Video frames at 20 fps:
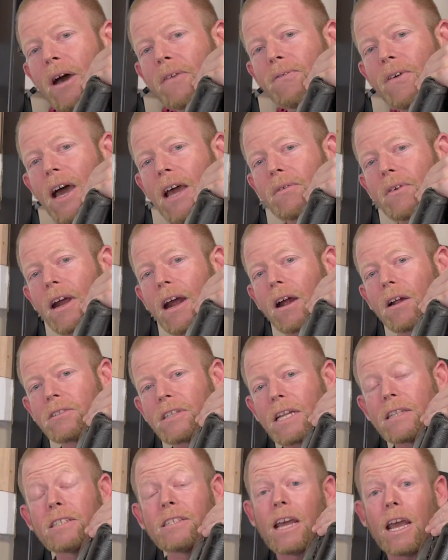5 rounds.
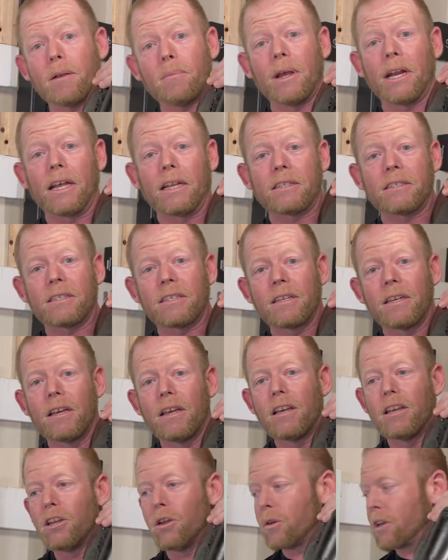That's 10 minutes.
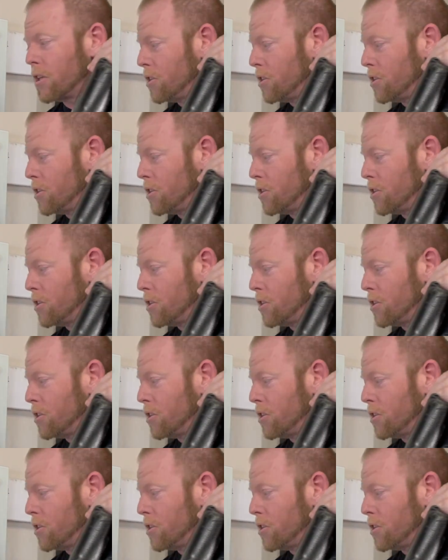You can